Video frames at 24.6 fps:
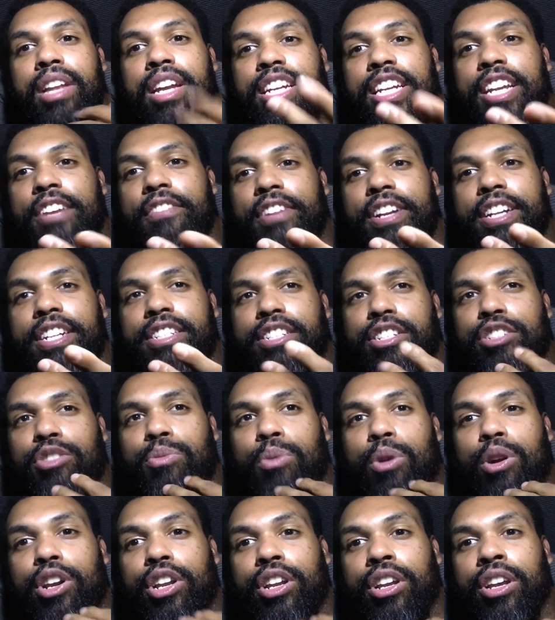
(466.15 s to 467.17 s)
Dividends is
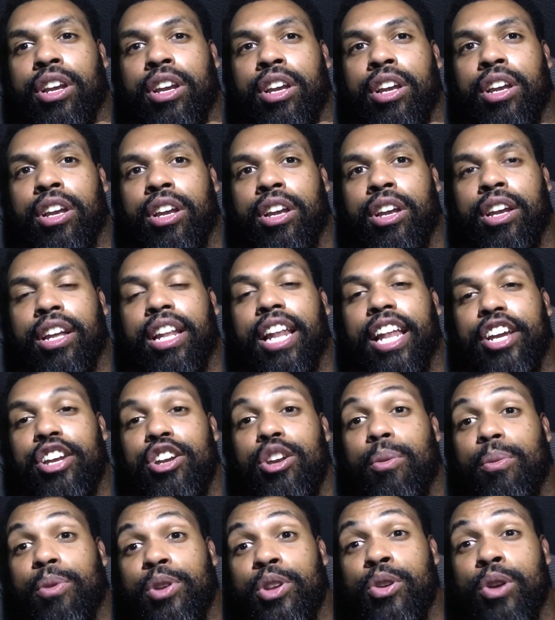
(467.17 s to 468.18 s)
what, like, you
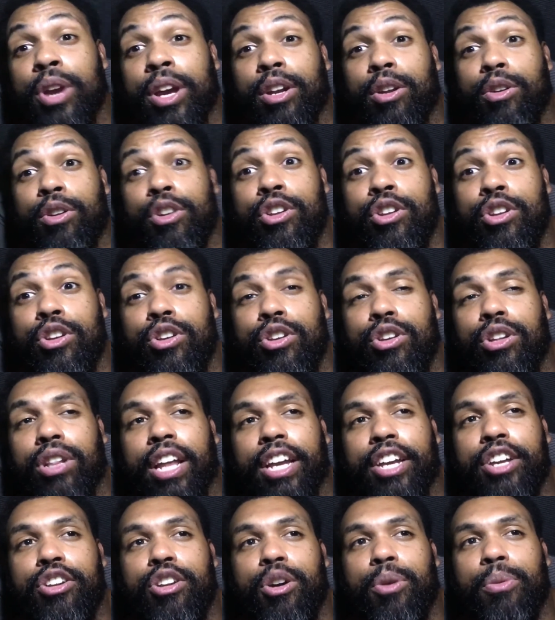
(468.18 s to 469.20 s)
know, when you get, you,
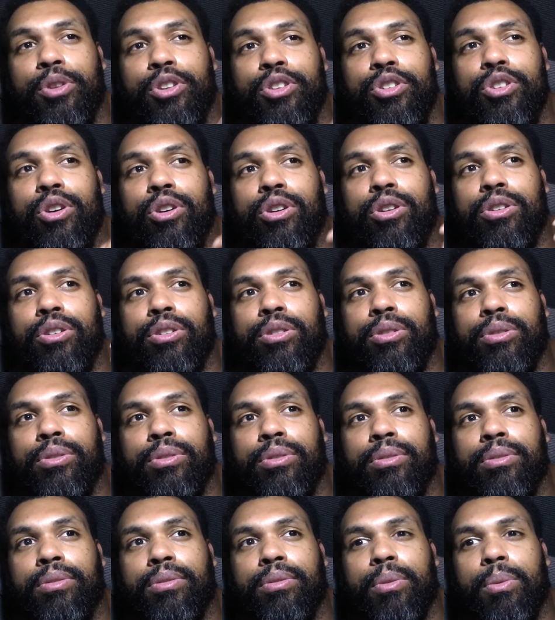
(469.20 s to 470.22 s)
like, you know, when you go to
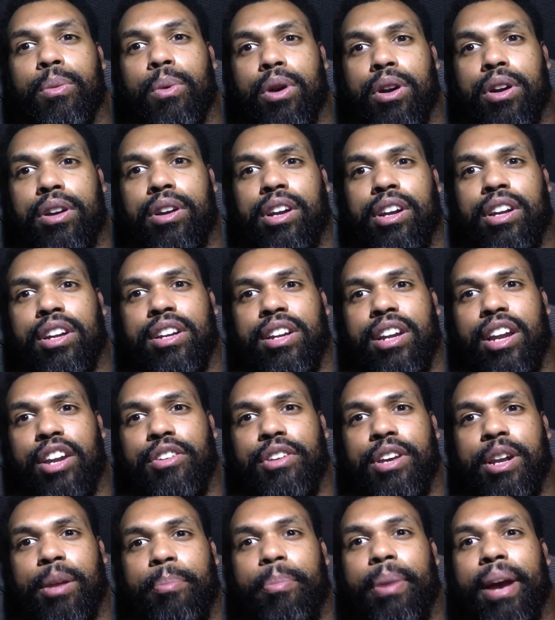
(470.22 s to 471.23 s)
work,
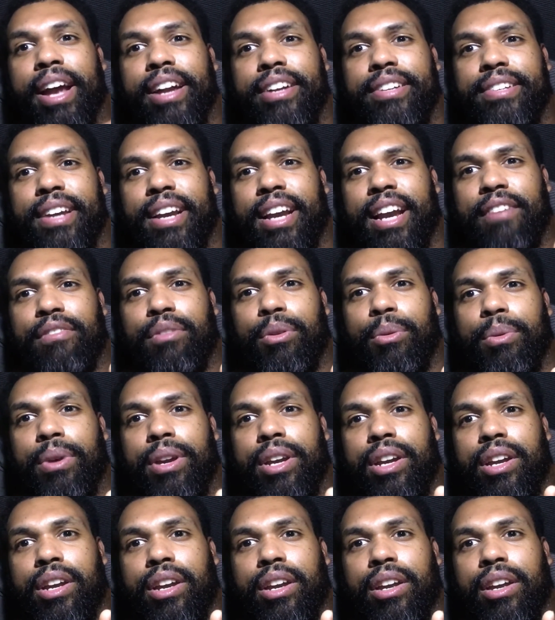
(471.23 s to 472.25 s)
you get a paycheck every
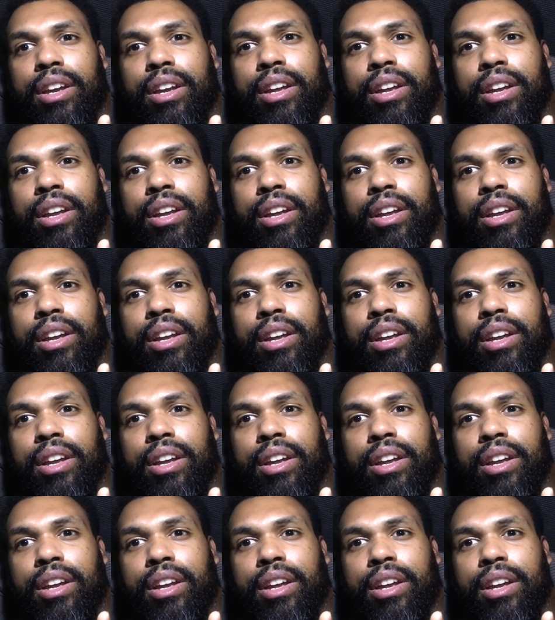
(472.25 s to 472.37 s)
week.